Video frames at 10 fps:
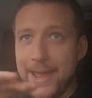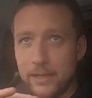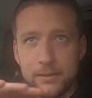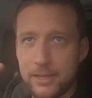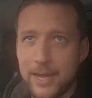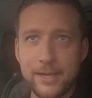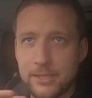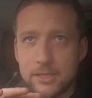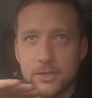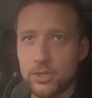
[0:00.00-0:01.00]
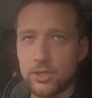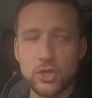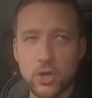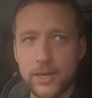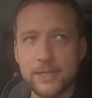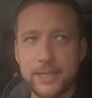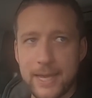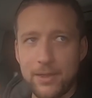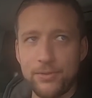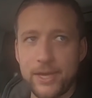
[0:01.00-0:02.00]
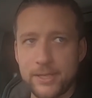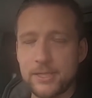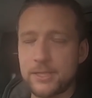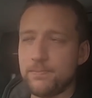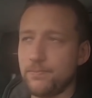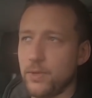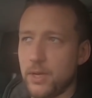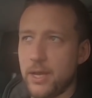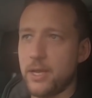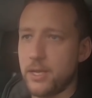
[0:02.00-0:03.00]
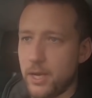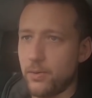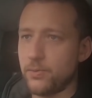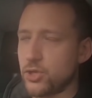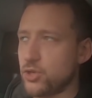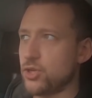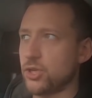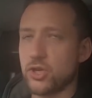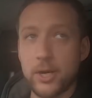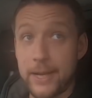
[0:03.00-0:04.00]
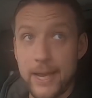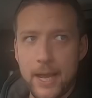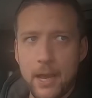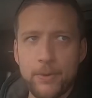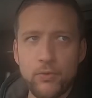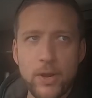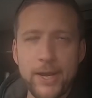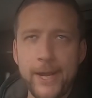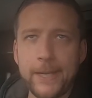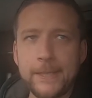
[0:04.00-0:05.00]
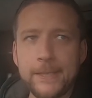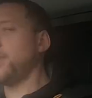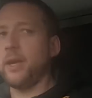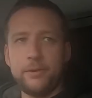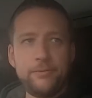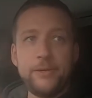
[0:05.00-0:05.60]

in this, just trying to get this, you know, just trying to get it up and running. And